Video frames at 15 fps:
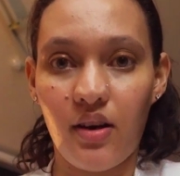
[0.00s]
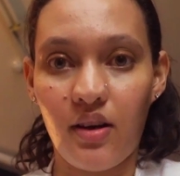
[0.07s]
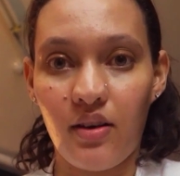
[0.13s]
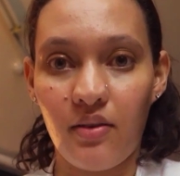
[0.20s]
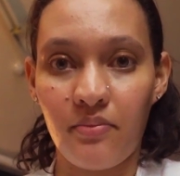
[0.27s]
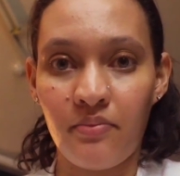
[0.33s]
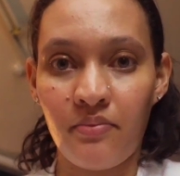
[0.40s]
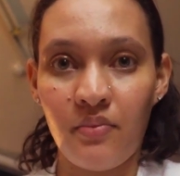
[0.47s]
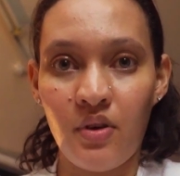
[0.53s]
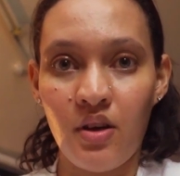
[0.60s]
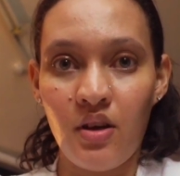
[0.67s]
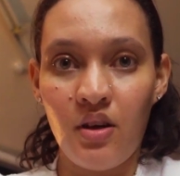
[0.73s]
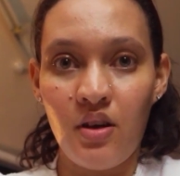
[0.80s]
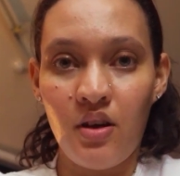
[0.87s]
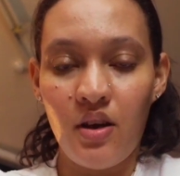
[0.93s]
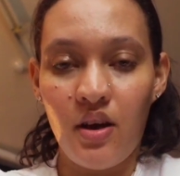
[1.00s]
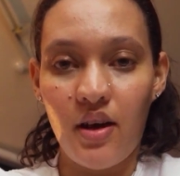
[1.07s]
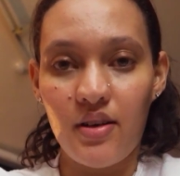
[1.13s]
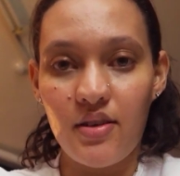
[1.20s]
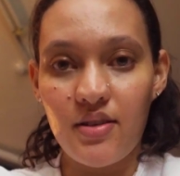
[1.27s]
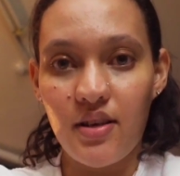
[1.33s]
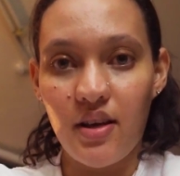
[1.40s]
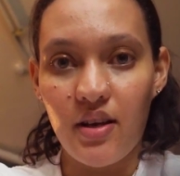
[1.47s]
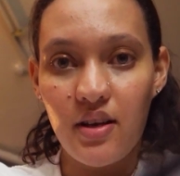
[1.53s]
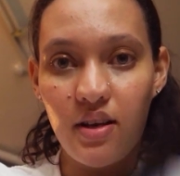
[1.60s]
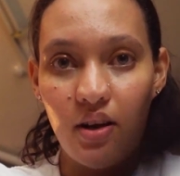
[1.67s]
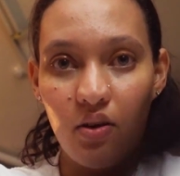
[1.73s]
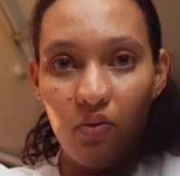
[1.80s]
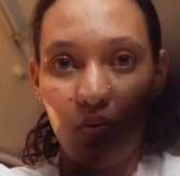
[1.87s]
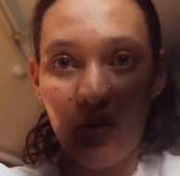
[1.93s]
I just kind
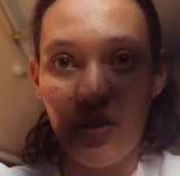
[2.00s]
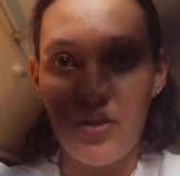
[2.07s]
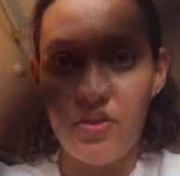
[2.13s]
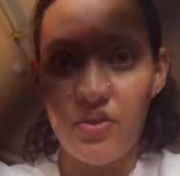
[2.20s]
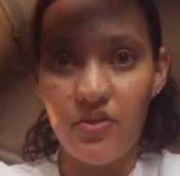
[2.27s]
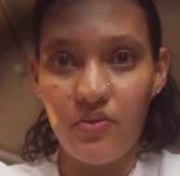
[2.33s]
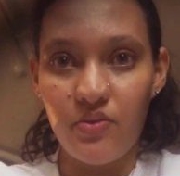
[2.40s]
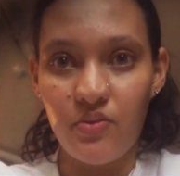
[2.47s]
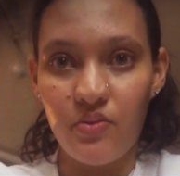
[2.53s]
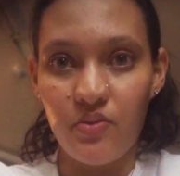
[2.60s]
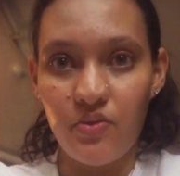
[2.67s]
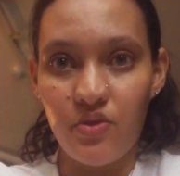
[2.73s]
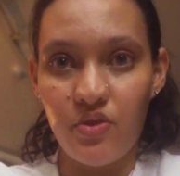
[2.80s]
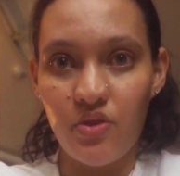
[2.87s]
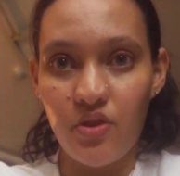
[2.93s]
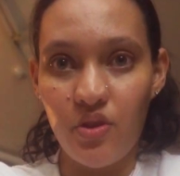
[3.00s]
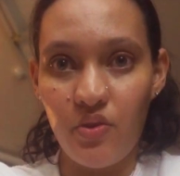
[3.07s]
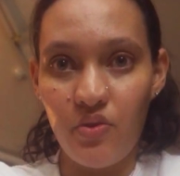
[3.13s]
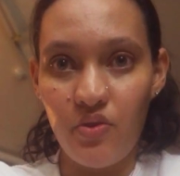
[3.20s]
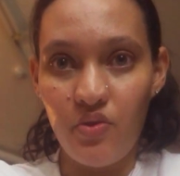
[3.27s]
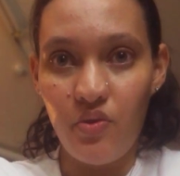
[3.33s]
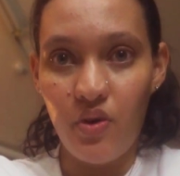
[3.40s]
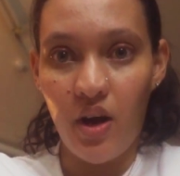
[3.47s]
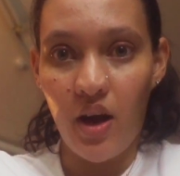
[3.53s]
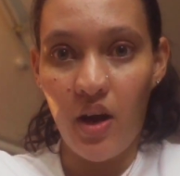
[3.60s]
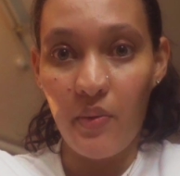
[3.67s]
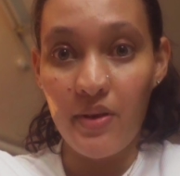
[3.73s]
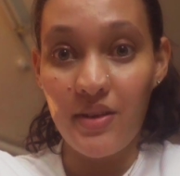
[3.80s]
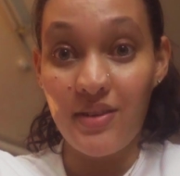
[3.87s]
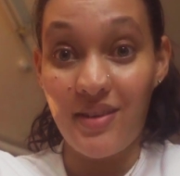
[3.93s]
of wanted to show you
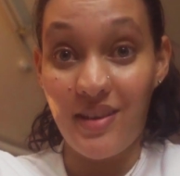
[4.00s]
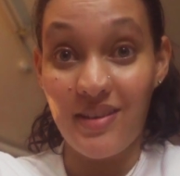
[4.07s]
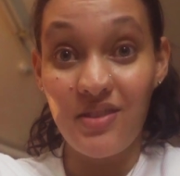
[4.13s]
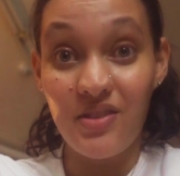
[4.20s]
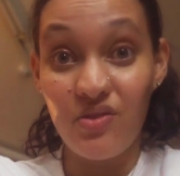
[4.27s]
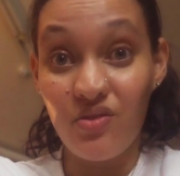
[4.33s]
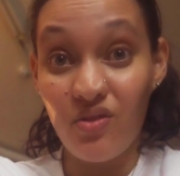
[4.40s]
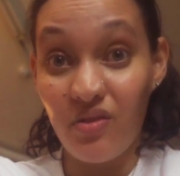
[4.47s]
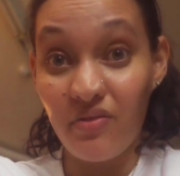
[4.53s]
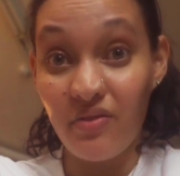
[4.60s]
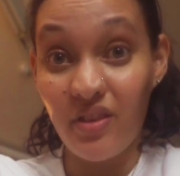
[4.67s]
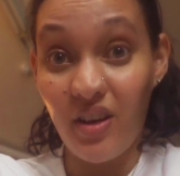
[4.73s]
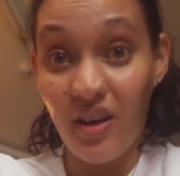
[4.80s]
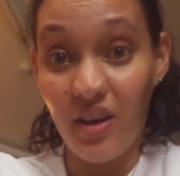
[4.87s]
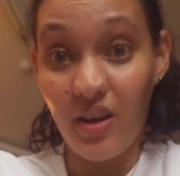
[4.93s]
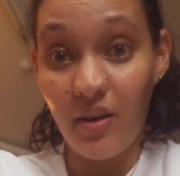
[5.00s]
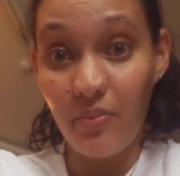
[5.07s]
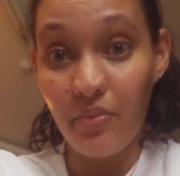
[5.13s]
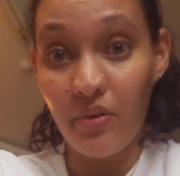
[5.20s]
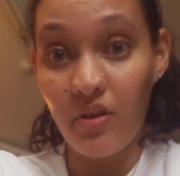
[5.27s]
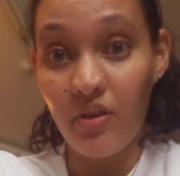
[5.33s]
how it does soften up.